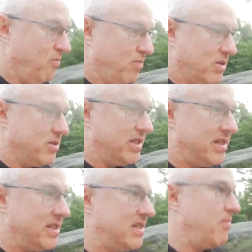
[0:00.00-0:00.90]
because
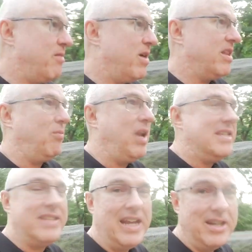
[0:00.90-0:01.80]
there's just something about the
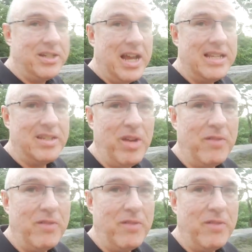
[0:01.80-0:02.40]
place that energizes me.